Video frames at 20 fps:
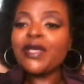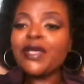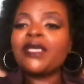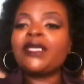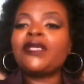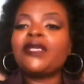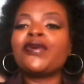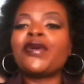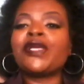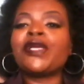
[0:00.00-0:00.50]

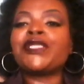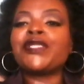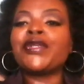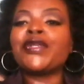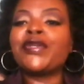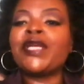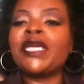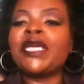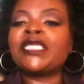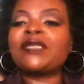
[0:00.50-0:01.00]
You can
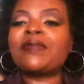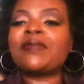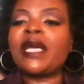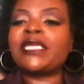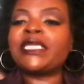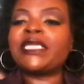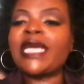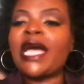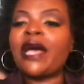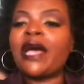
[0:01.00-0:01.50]
tune into my
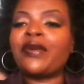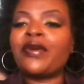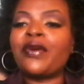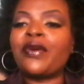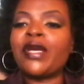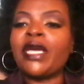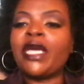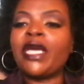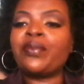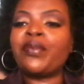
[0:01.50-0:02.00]

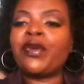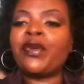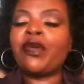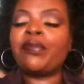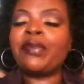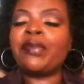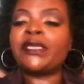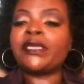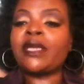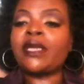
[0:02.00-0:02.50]
channel, and we
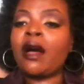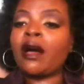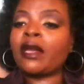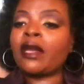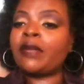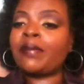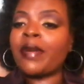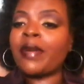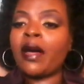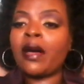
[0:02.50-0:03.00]
will be
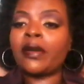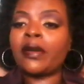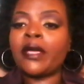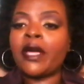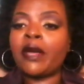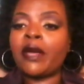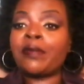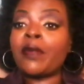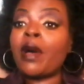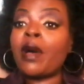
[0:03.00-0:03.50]
talking about
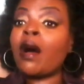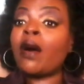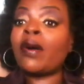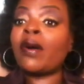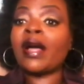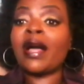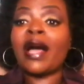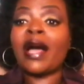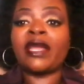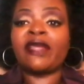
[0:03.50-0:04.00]

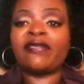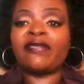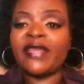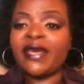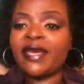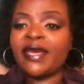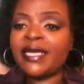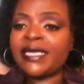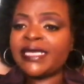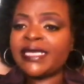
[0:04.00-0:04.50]
all kind of
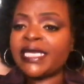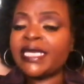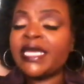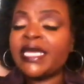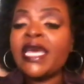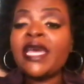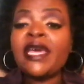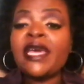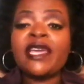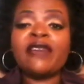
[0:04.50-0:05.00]
things. And
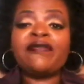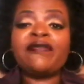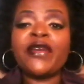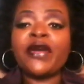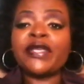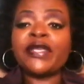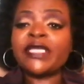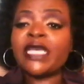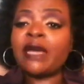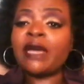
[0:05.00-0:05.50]
if
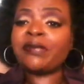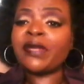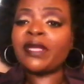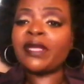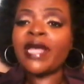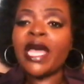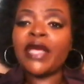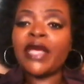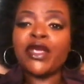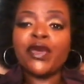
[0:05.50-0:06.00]
there's
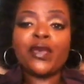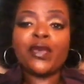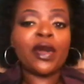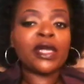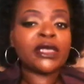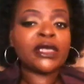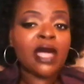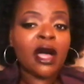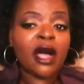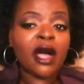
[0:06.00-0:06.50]
something that you
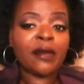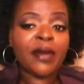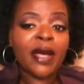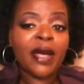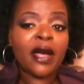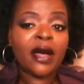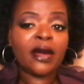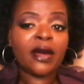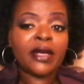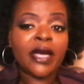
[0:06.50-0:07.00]
want to talk
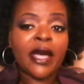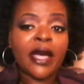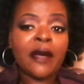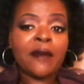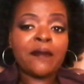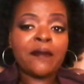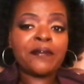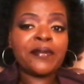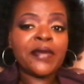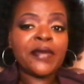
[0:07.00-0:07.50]
about
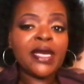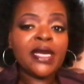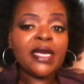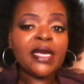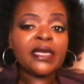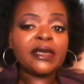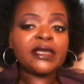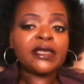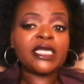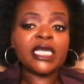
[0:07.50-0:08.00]

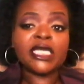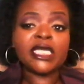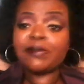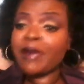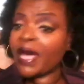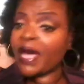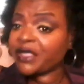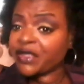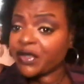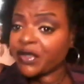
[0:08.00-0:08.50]

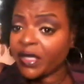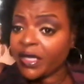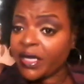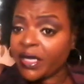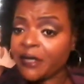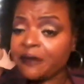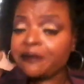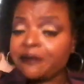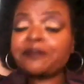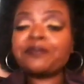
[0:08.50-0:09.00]

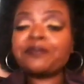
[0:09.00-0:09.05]
especially,